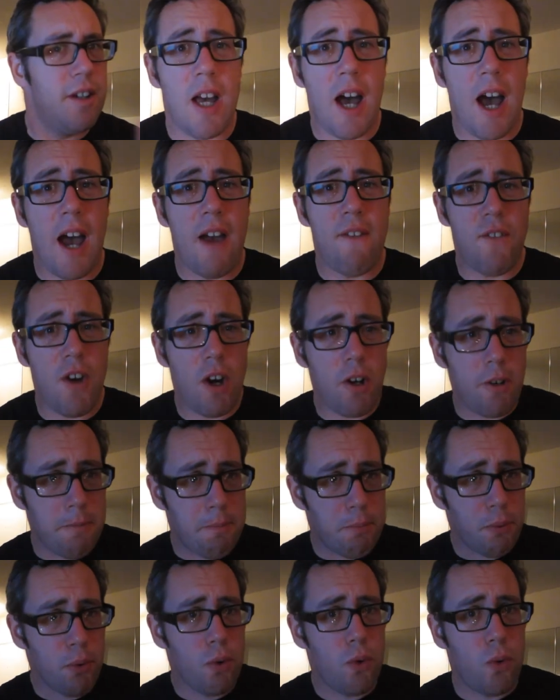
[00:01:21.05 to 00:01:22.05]
I found
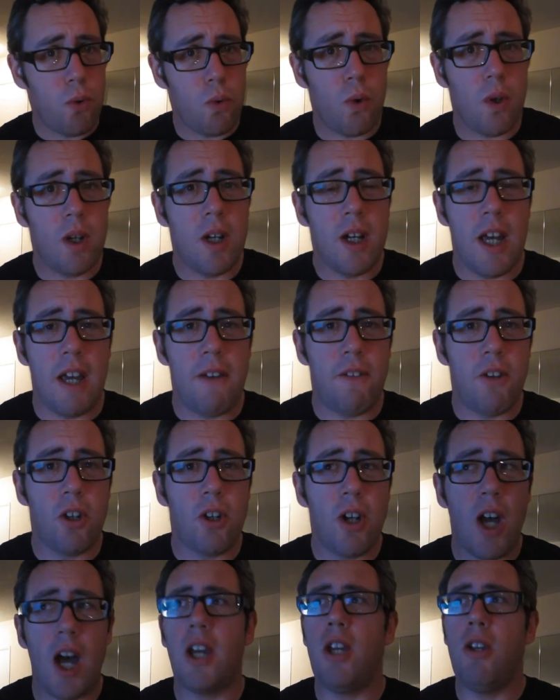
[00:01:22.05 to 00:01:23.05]
brew. If you're
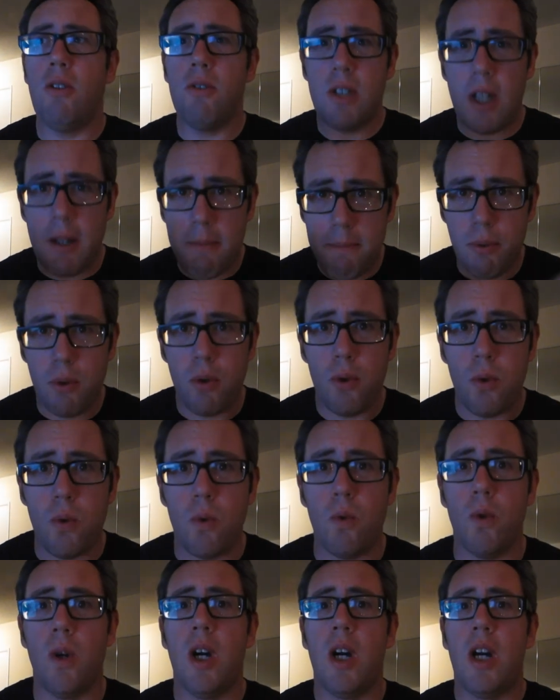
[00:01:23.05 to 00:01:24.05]
not using
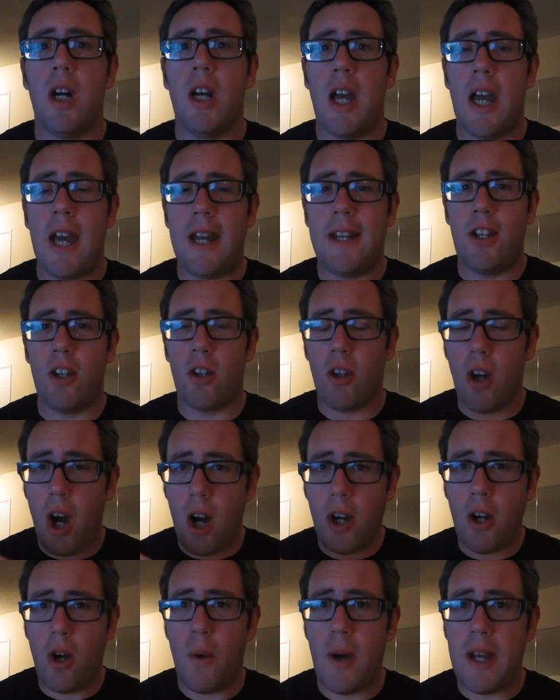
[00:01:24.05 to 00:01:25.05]
brew and you're
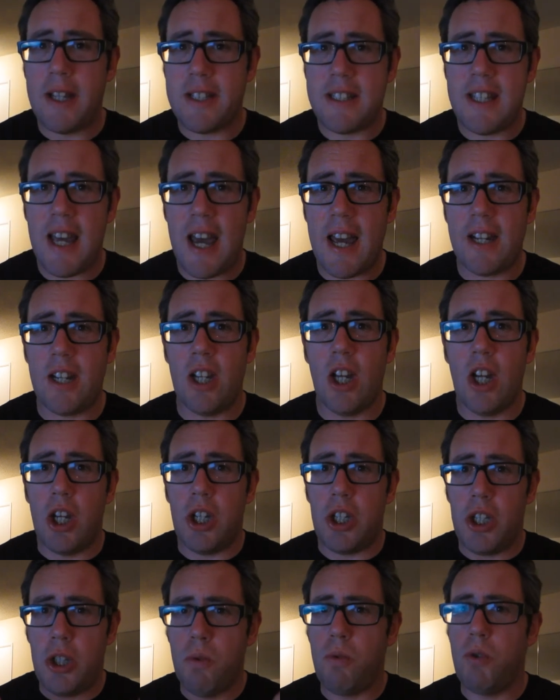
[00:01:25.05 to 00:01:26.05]
on OS 10,
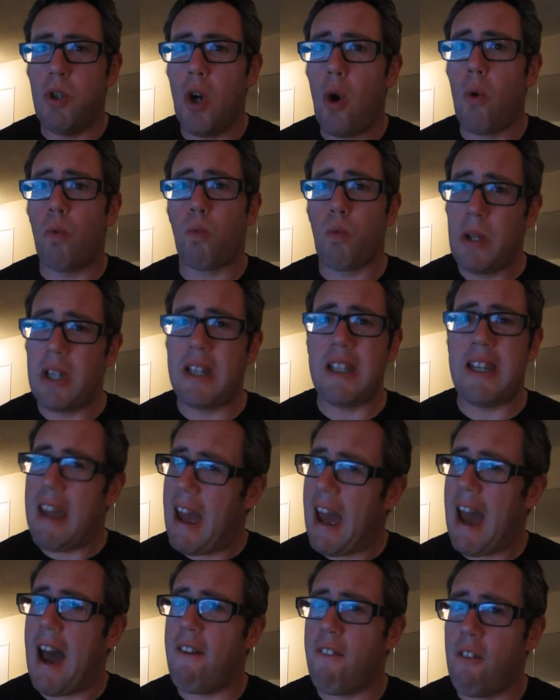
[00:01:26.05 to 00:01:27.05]
you don't really
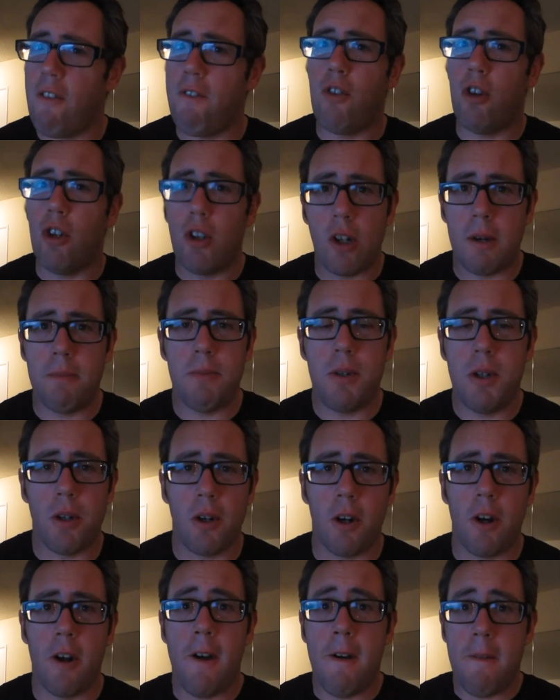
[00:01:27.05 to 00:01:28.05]
have a full
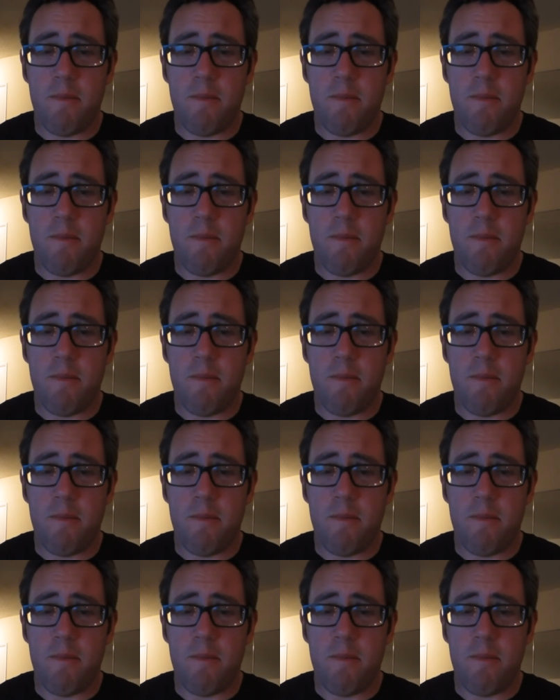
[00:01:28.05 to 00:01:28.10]
computer.